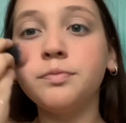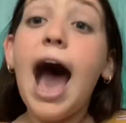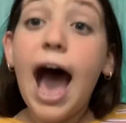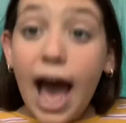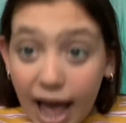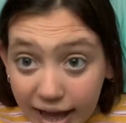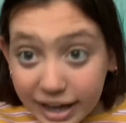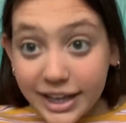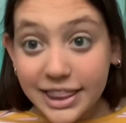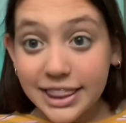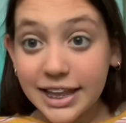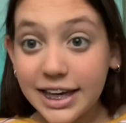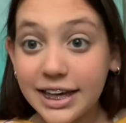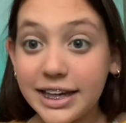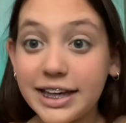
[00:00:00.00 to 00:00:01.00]
I
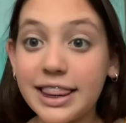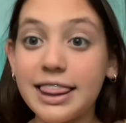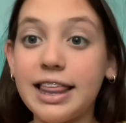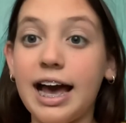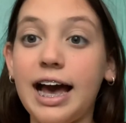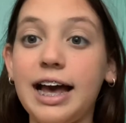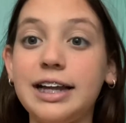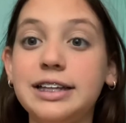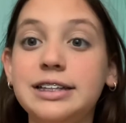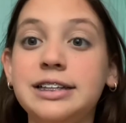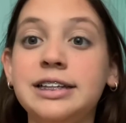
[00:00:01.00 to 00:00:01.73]
think that